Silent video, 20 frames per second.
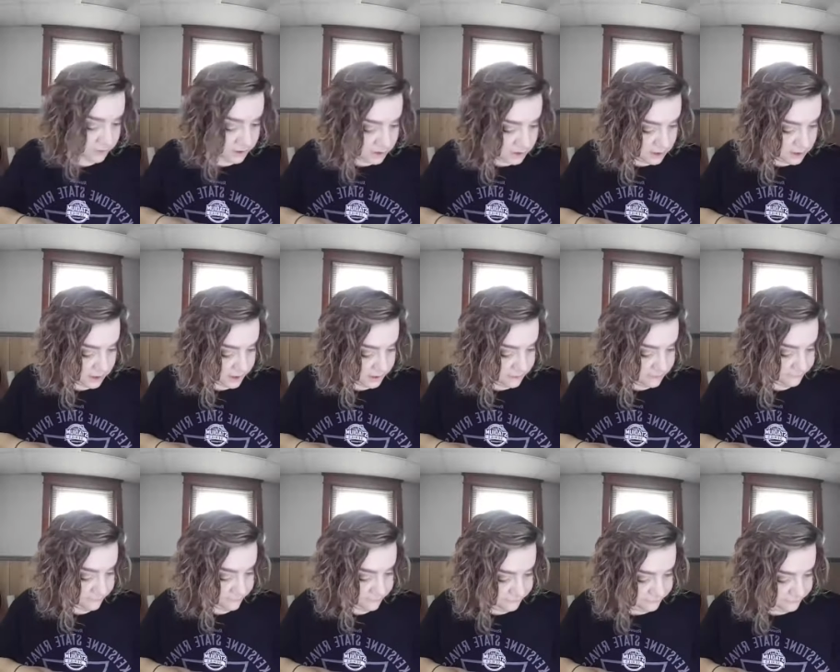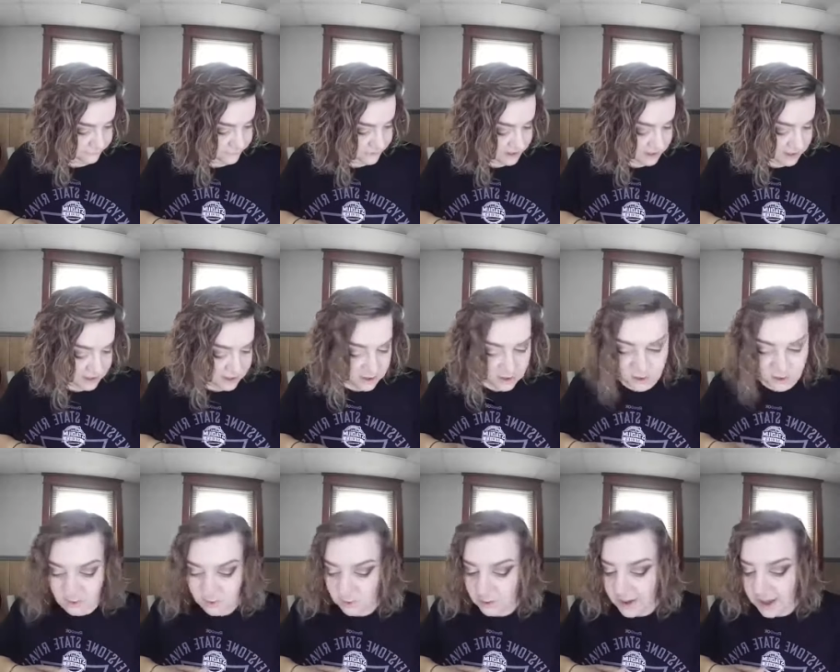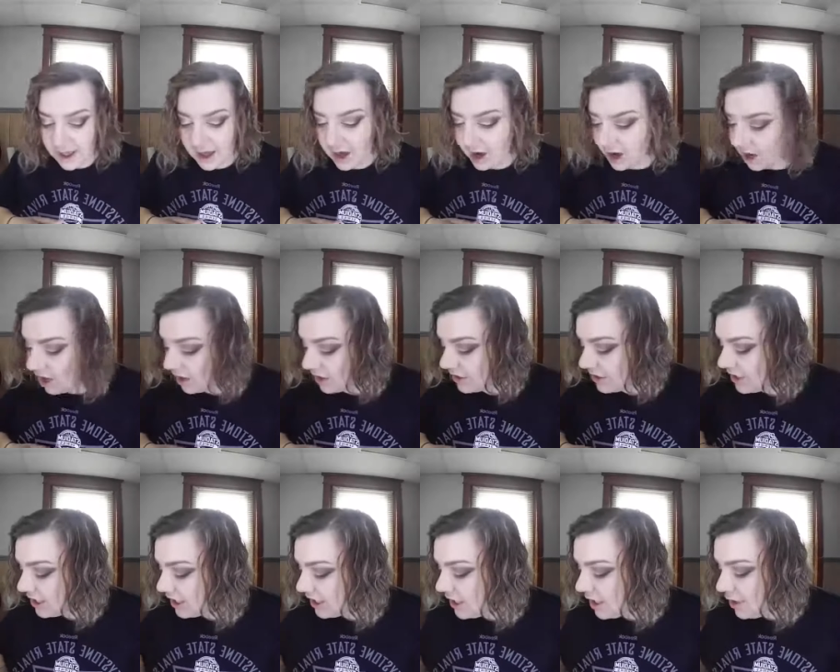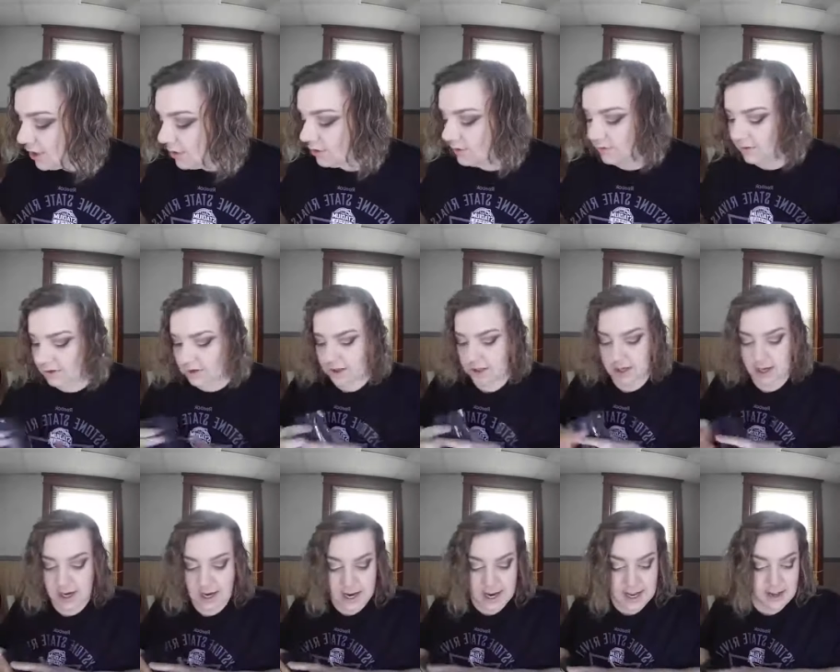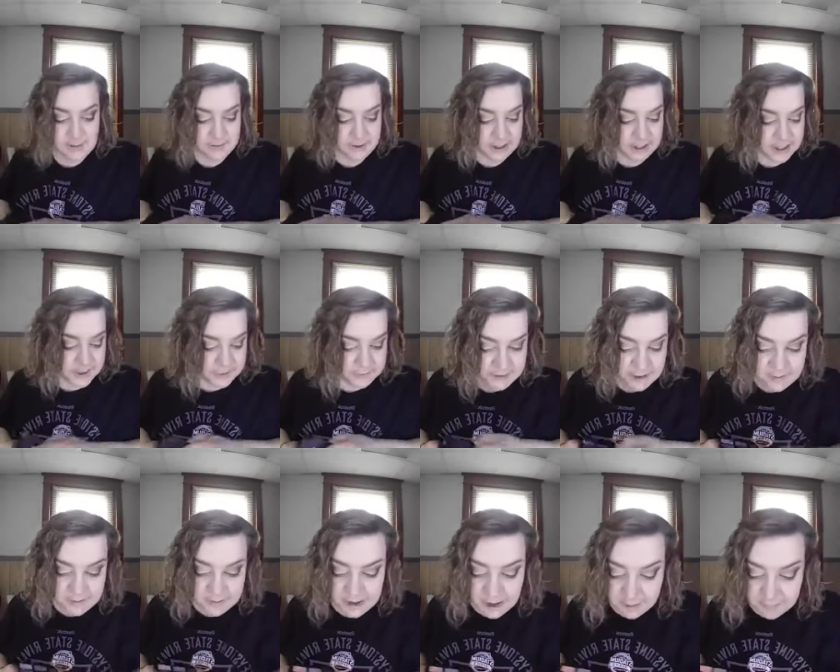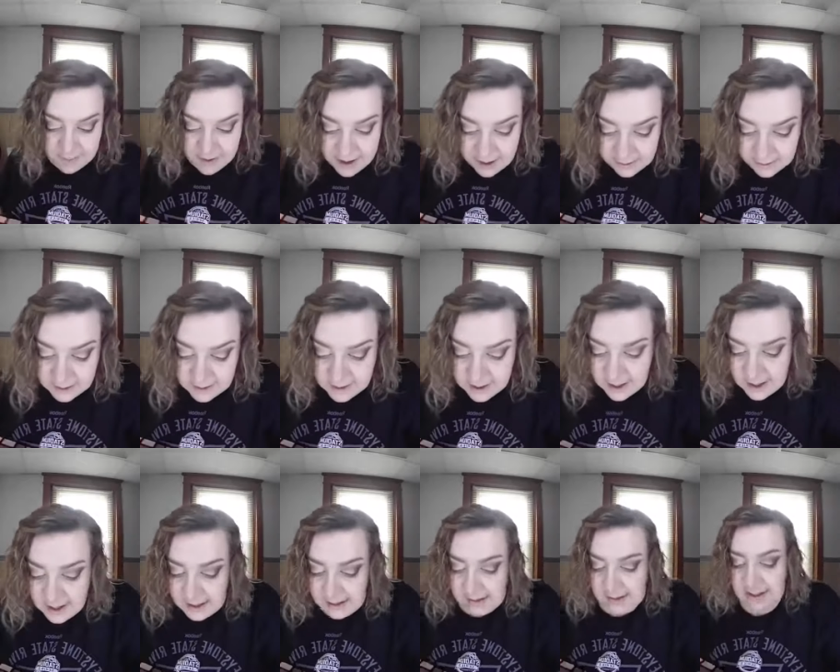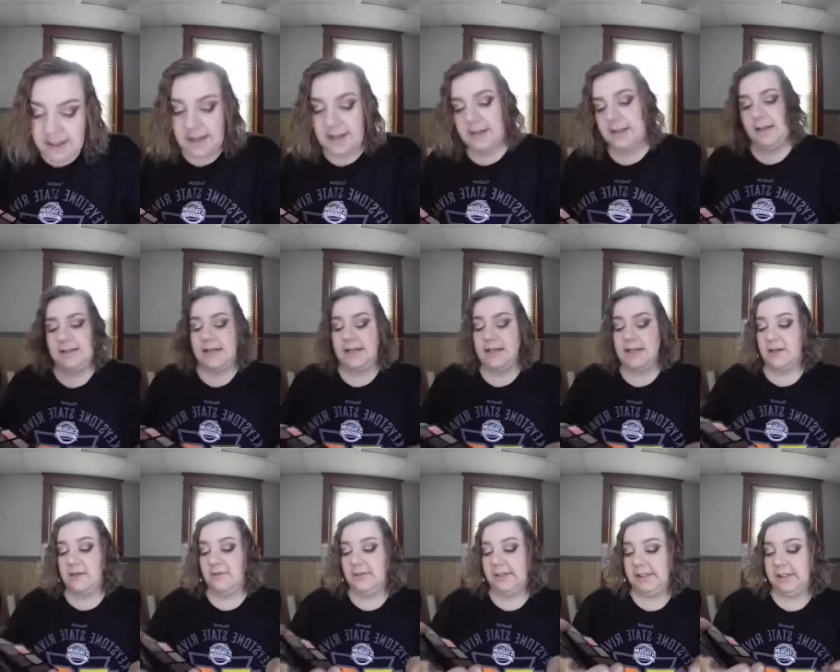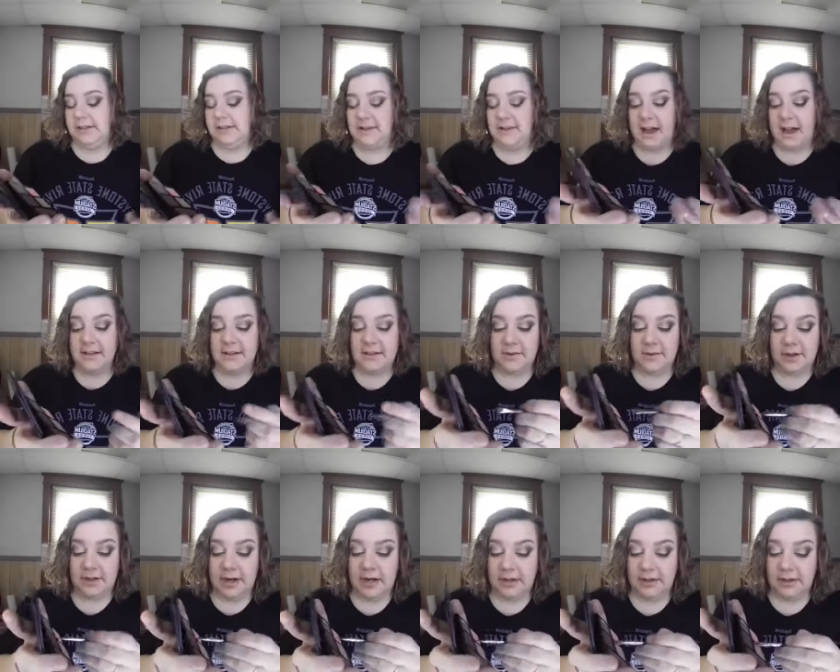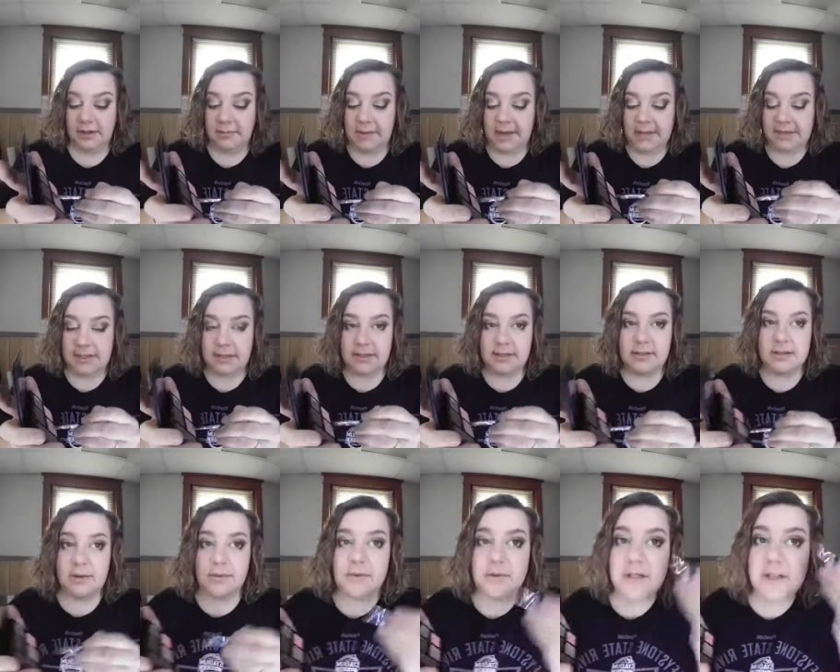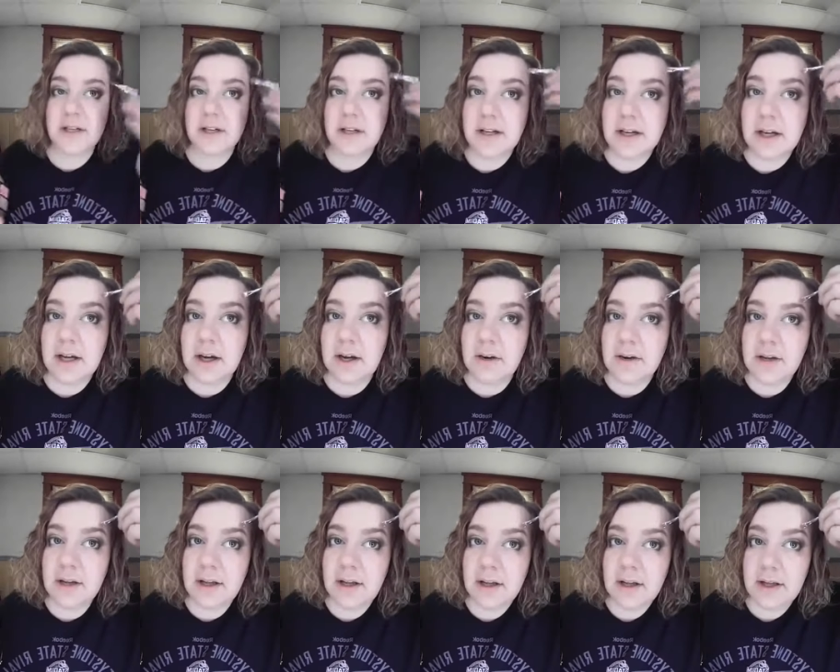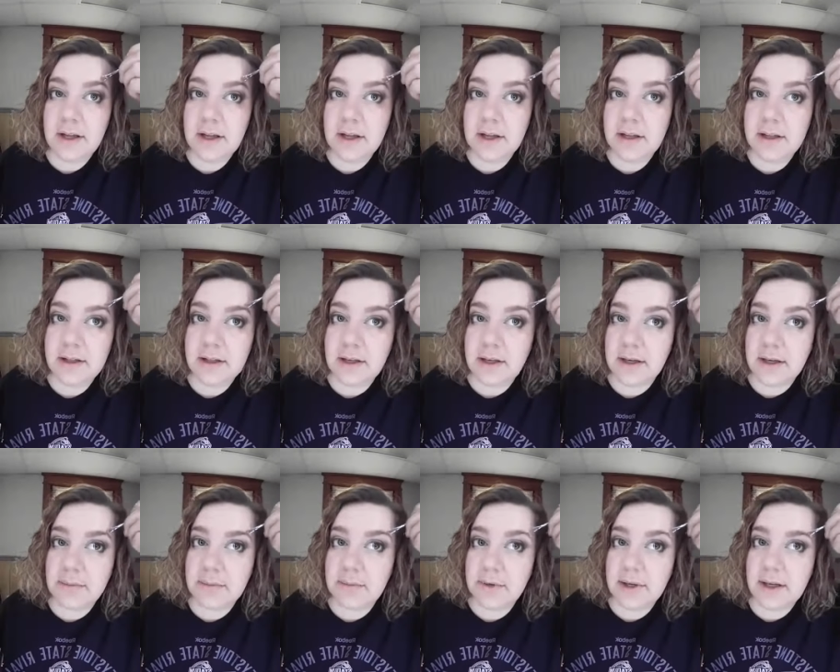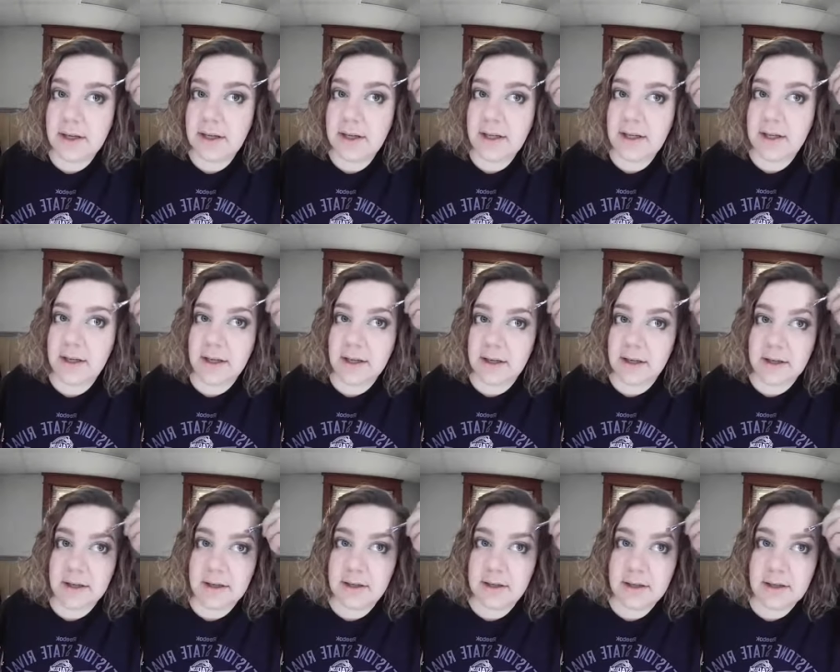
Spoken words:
Where are you? Where are you? I am going to go in my brow palette and highlight it because I did it really fast, so it got a little messy. So we're just going to go and clean up right here.